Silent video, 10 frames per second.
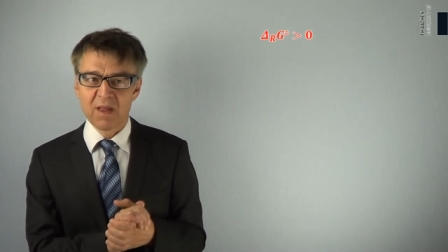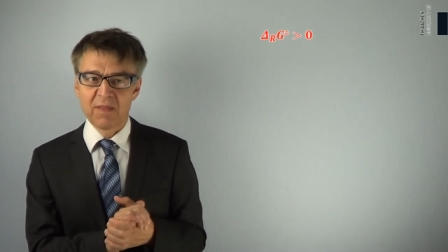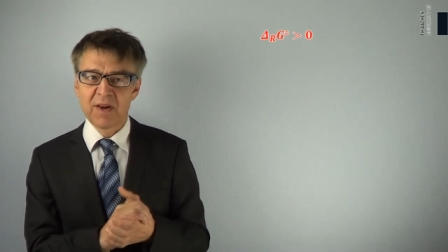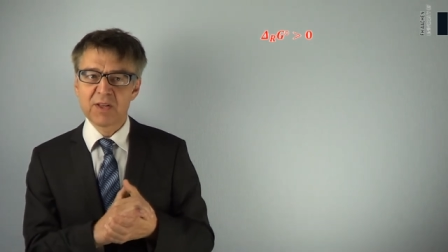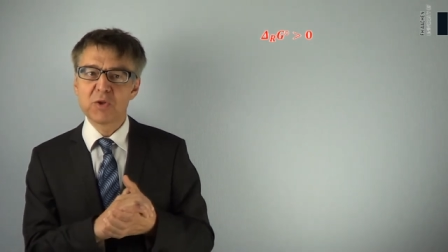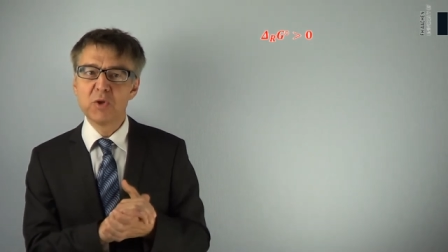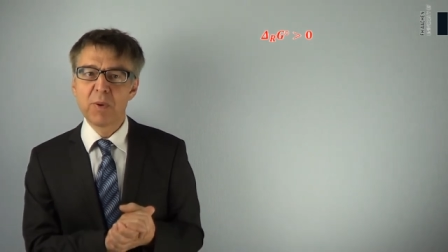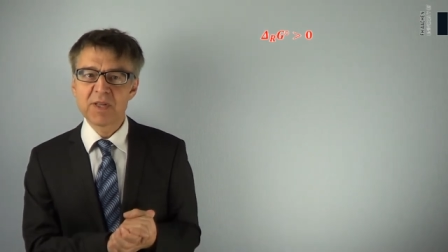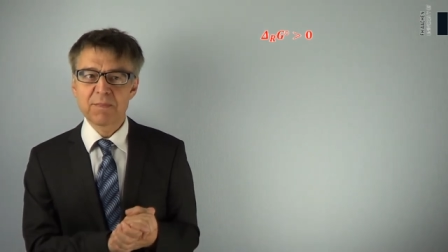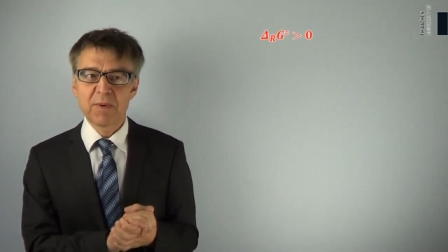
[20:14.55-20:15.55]
There are two
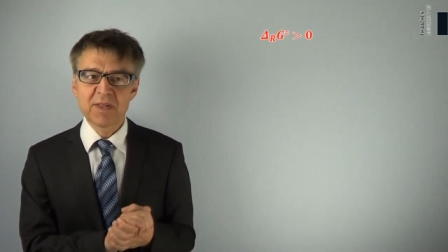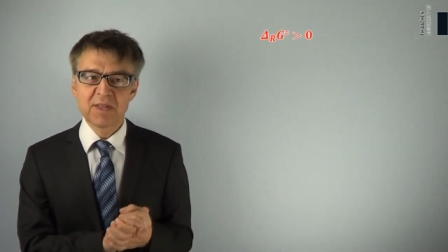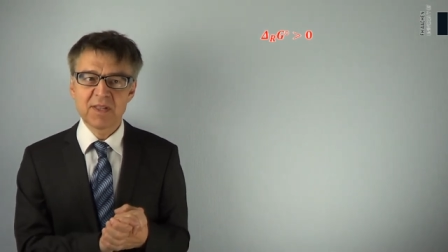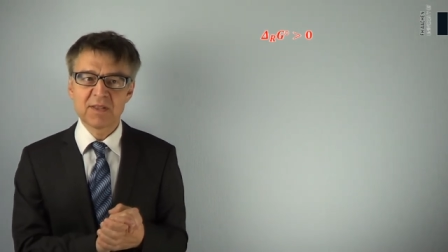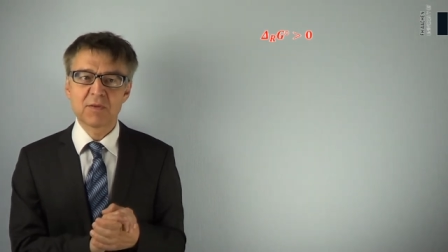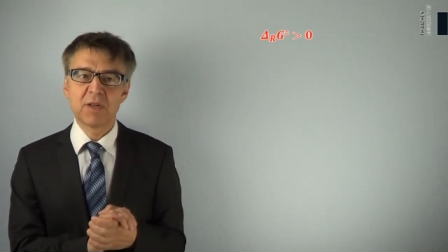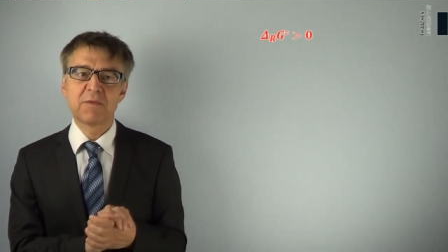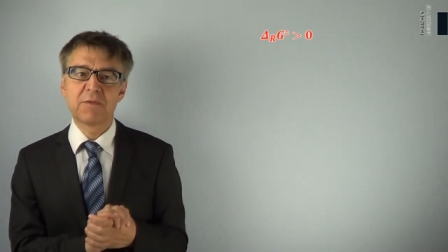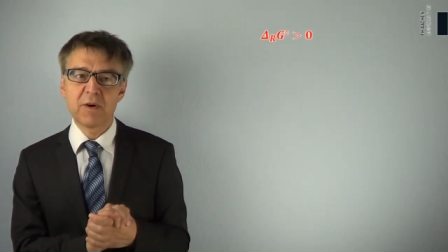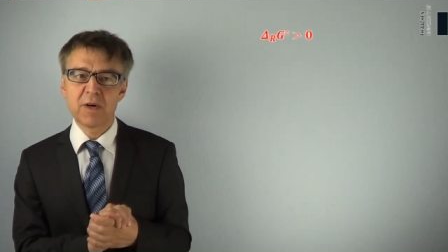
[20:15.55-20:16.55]
possibilities to
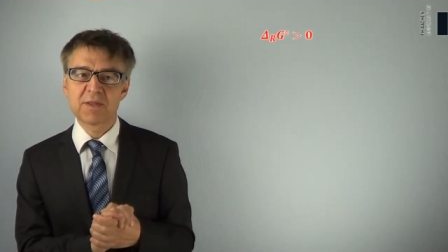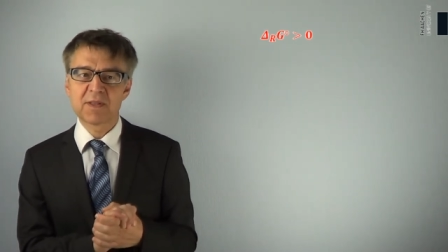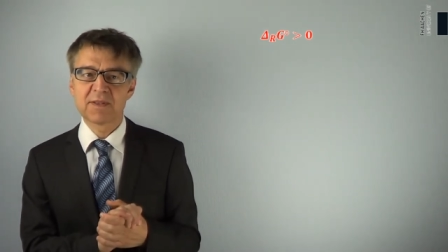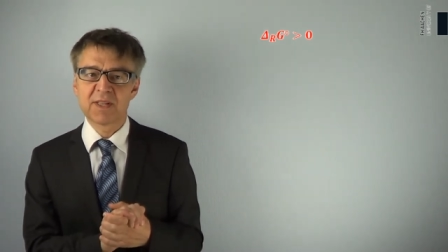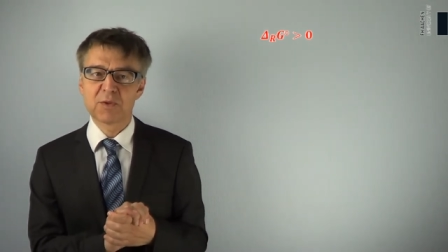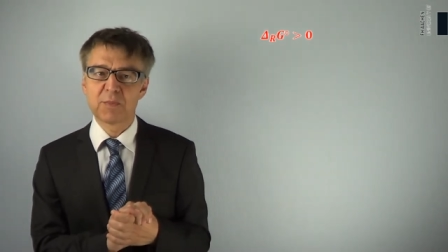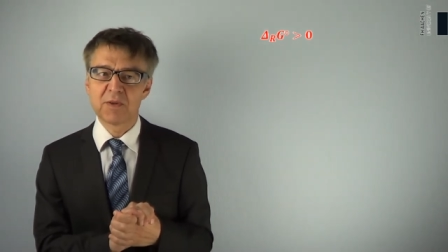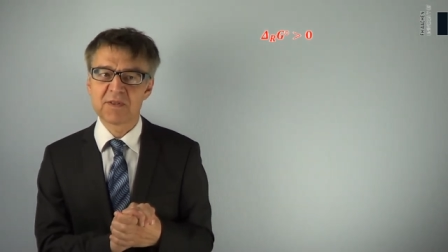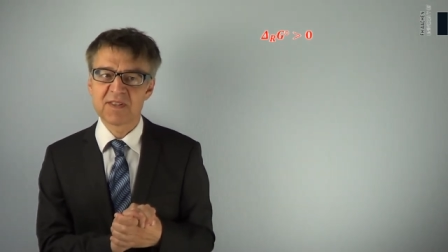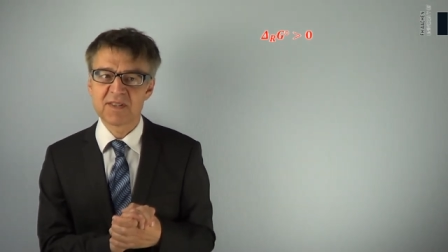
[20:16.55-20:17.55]
enforce such
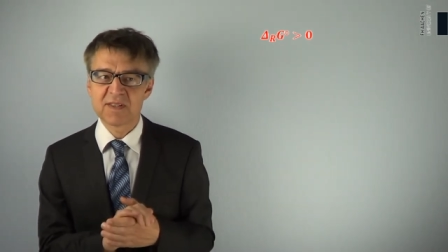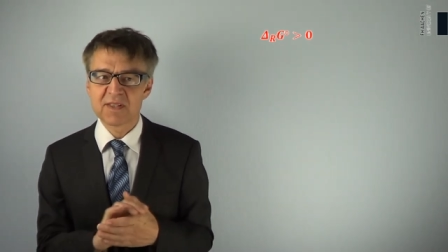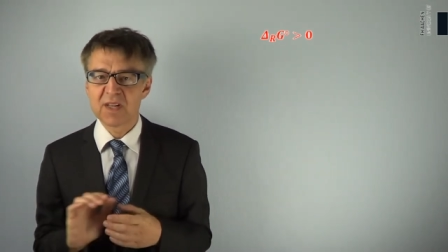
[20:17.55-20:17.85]
processes.